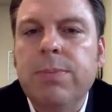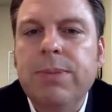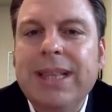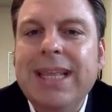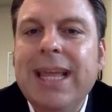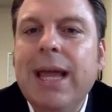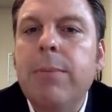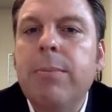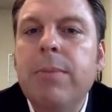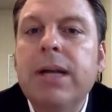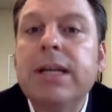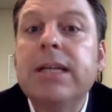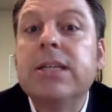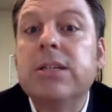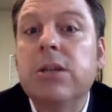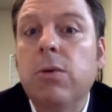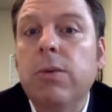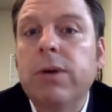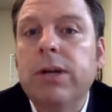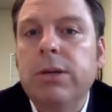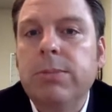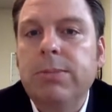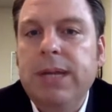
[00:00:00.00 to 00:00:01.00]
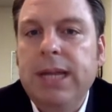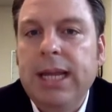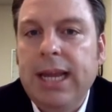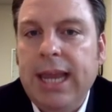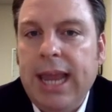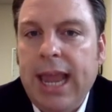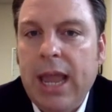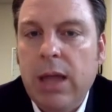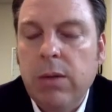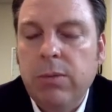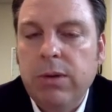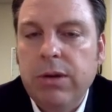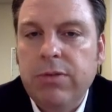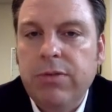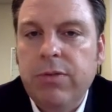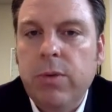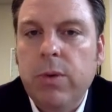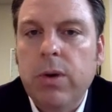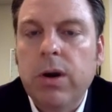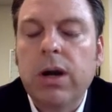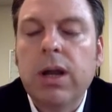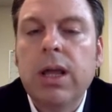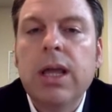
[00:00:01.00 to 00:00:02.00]
But that money is going to be accounted
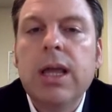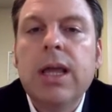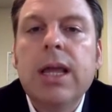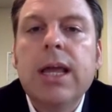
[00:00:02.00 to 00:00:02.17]
for.